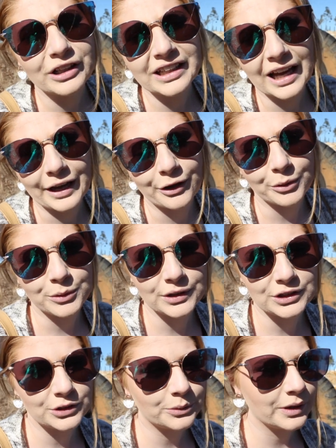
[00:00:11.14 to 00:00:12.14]
everybody, I hope
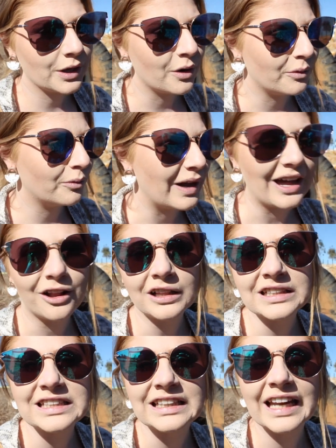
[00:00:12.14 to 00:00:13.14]
you're doing
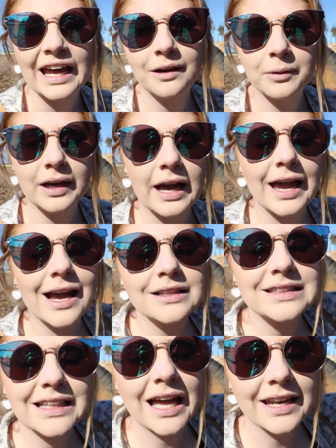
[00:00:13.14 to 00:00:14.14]
well. Today we are
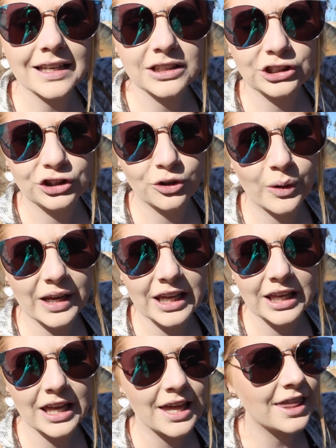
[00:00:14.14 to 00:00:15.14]
outside
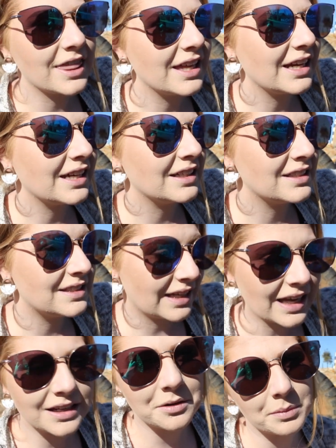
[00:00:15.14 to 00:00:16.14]
enjoying the
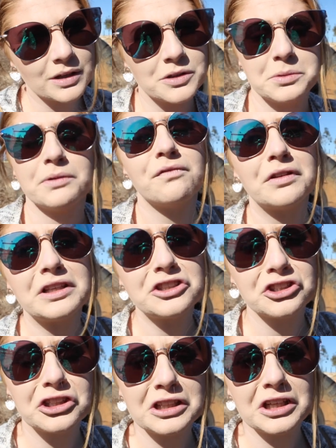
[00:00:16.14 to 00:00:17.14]
sun because we've
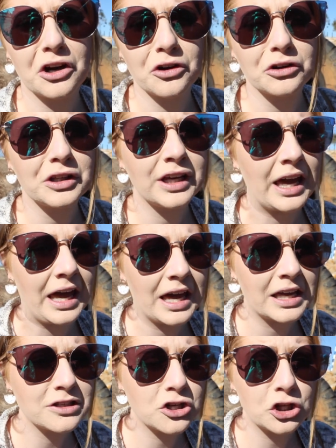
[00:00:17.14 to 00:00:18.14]
literally only
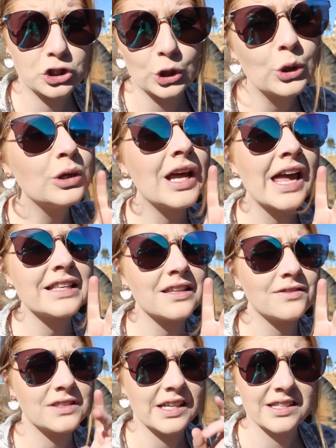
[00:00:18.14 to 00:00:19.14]
had two days
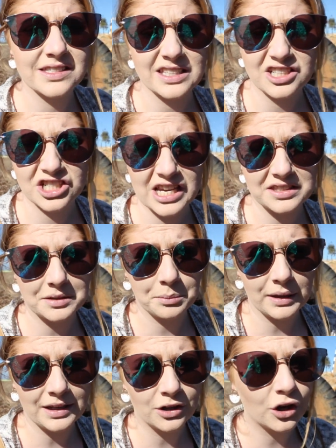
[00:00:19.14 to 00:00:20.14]
of sun since Jason
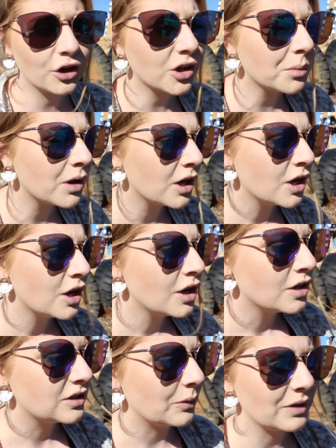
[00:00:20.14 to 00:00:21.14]
being home.
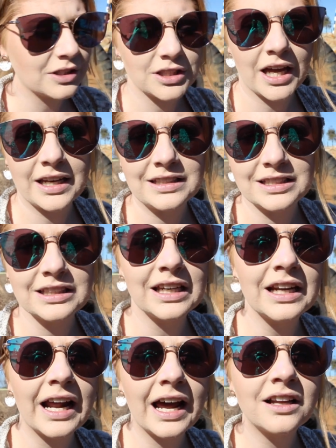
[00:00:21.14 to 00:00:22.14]
So we decided to
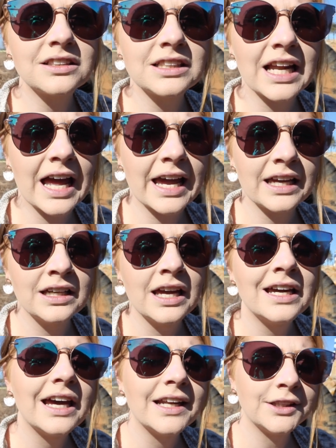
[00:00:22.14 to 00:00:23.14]
get out today,
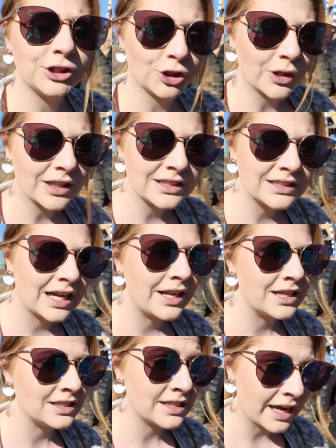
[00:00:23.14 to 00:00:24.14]
enjoy the
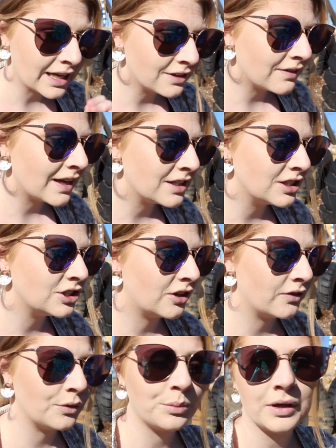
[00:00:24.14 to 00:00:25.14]
sun and take advantage
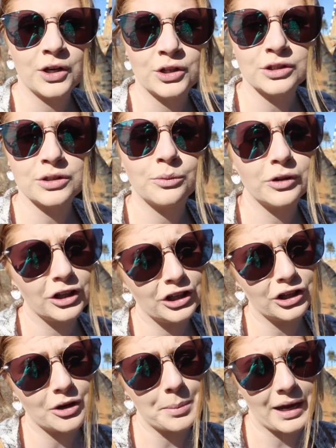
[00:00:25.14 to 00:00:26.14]
of it because we're
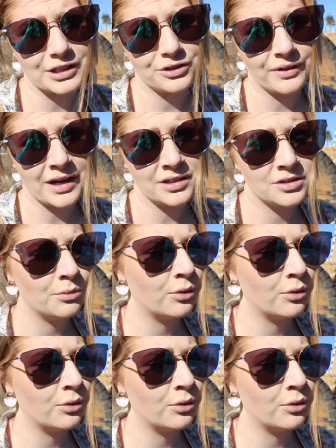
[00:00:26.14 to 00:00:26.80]
going to go back to rain